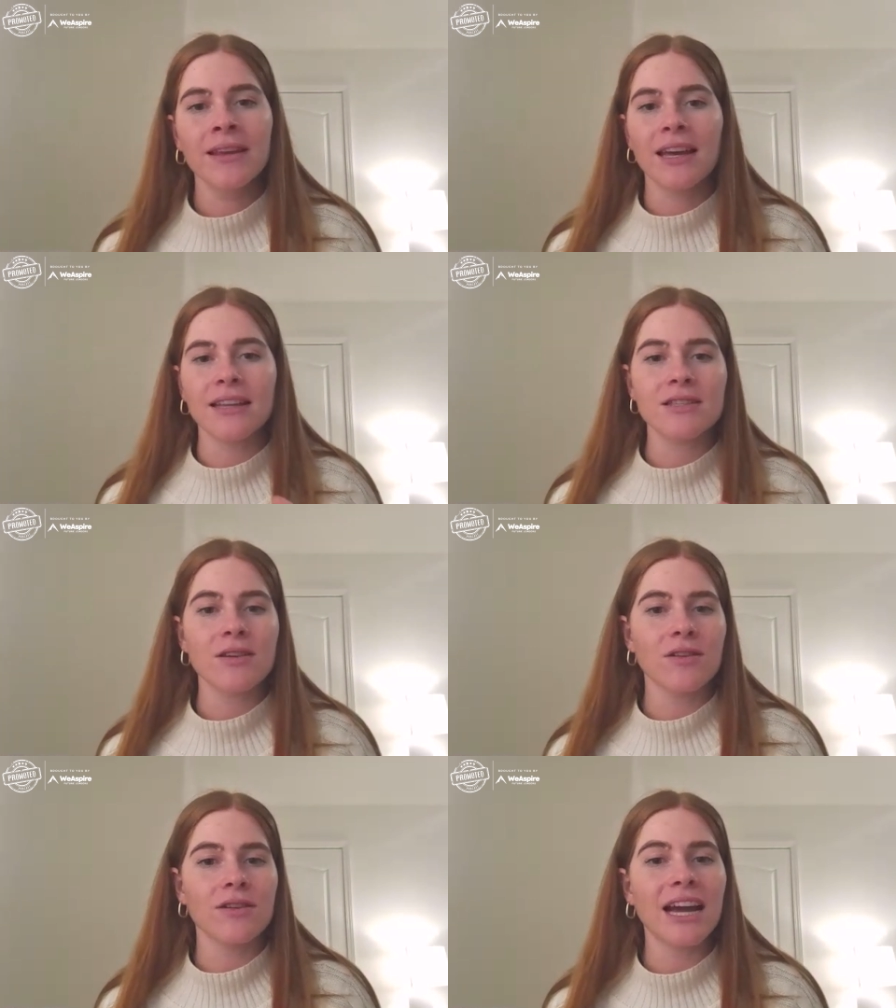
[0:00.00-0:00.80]
And
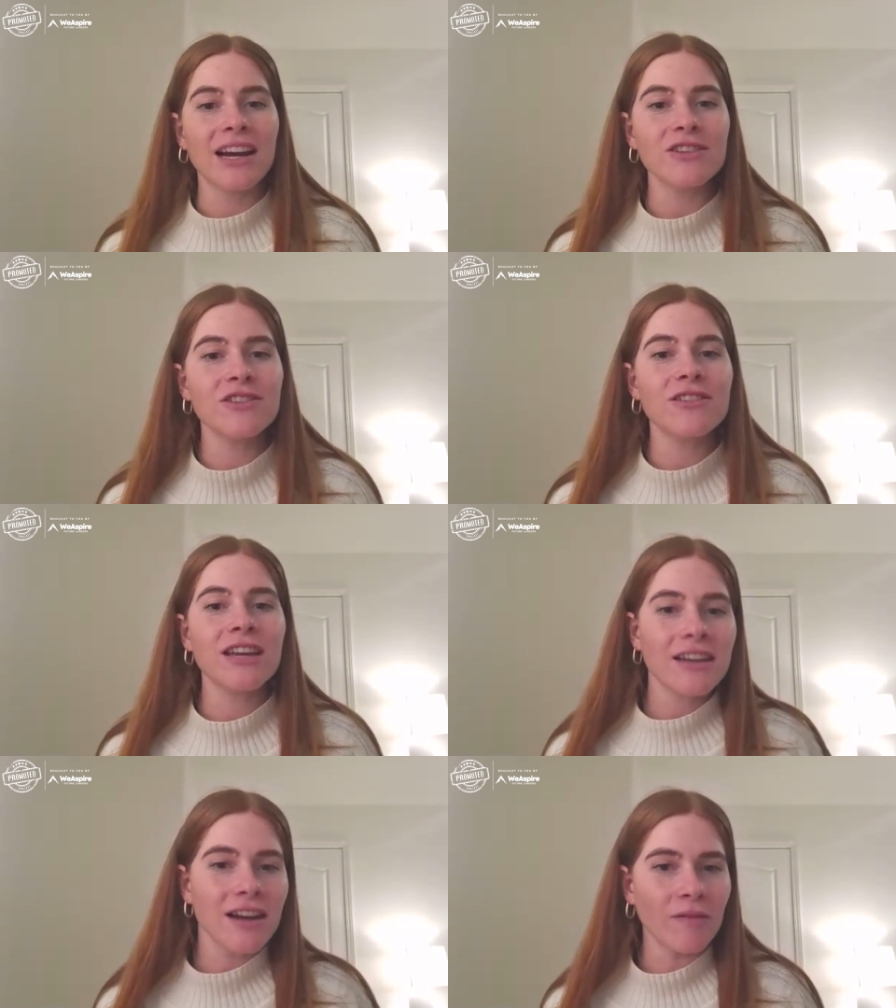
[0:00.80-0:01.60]
so, how do you
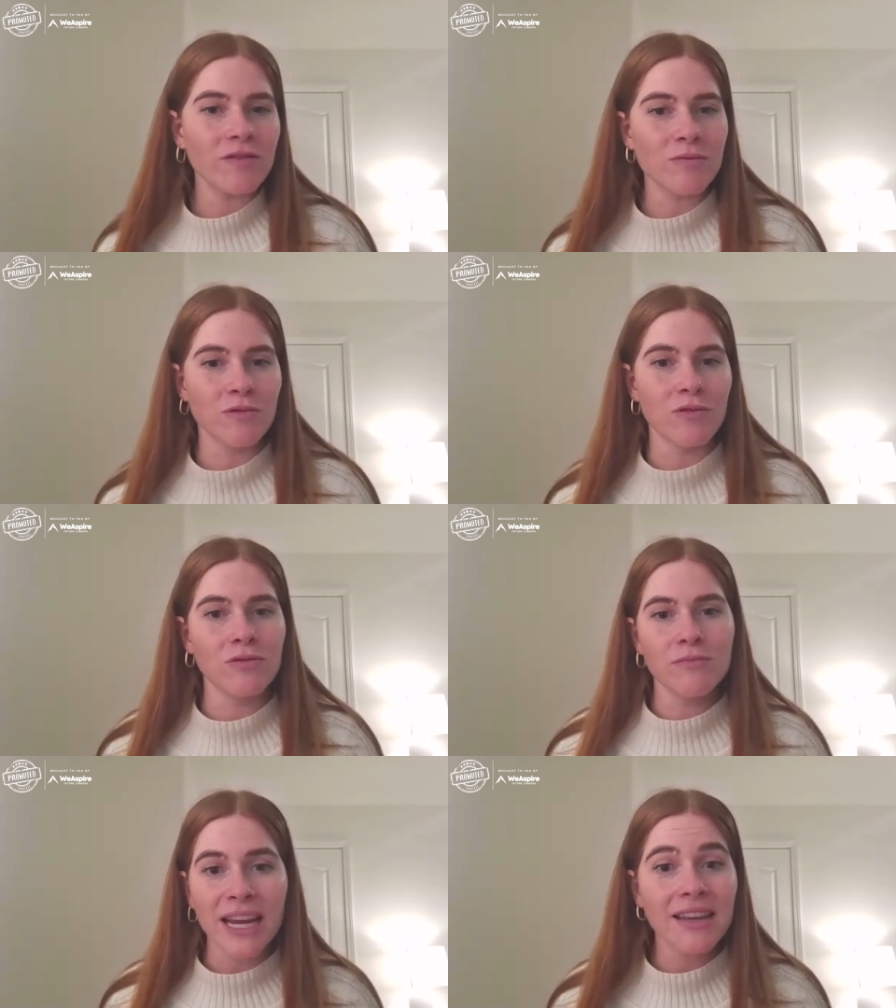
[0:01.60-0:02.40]
get comfortable
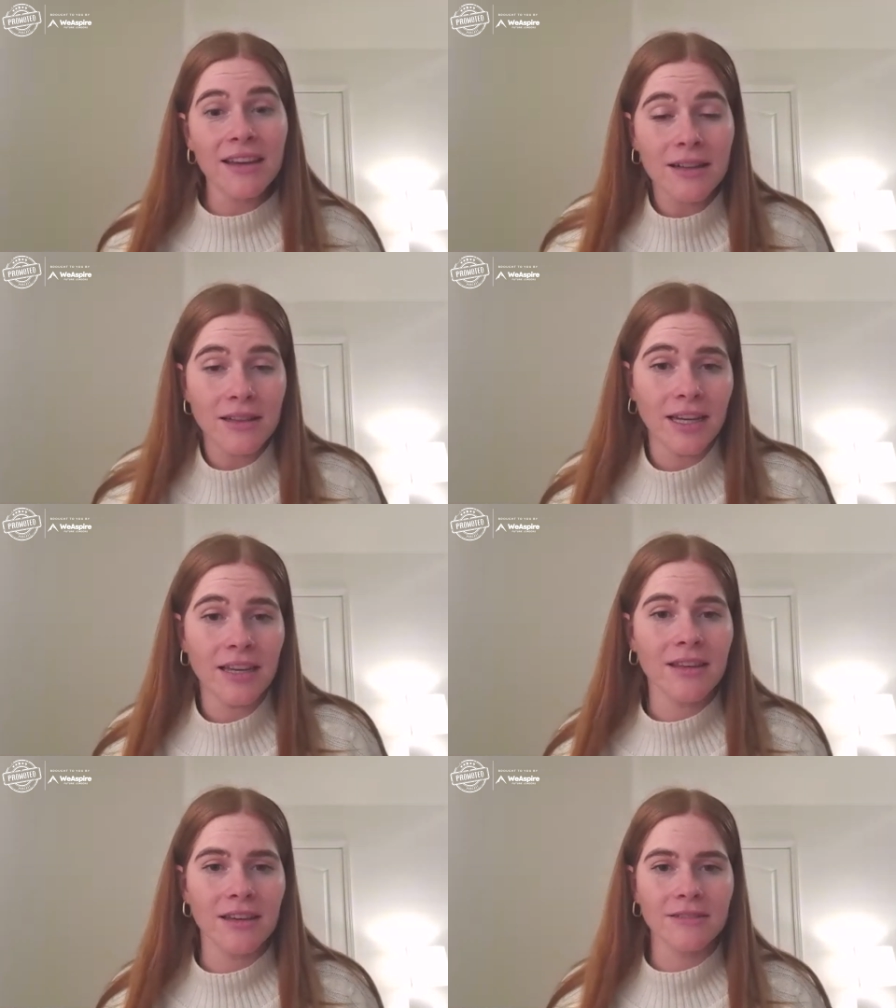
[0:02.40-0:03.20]
making it clear
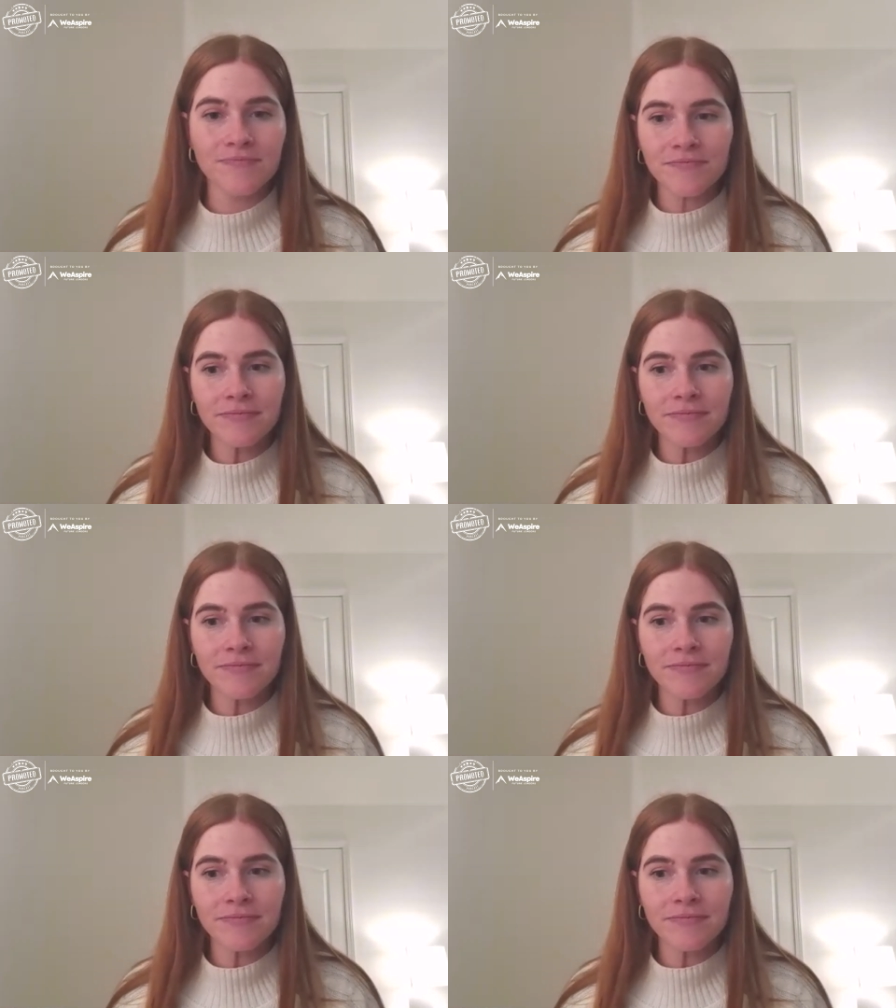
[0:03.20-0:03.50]
that